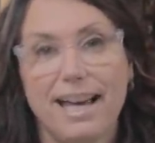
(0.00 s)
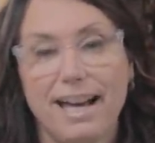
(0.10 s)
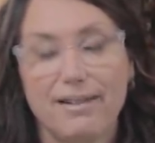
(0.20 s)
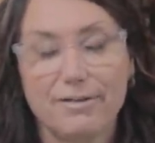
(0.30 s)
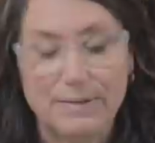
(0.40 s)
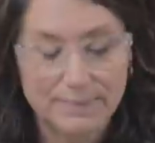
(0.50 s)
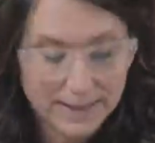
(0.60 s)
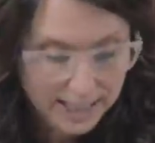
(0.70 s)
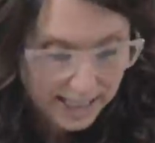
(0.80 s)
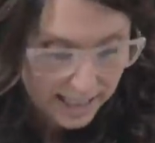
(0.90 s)
I have.
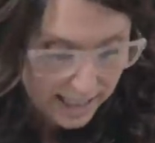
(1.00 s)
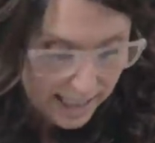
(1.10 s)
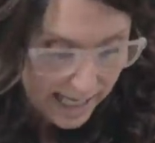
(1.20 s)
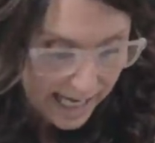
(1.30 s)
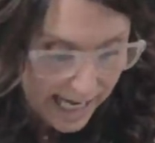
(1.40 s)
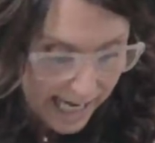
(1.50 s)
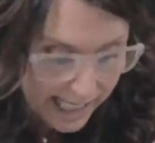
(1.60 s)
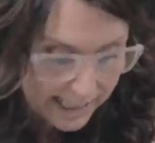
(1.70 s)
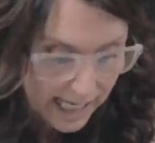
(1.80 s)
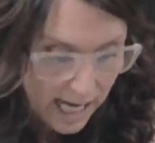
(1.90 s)

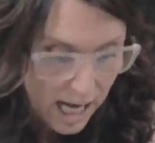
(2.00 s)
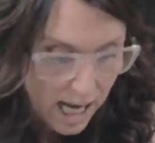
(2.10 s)
And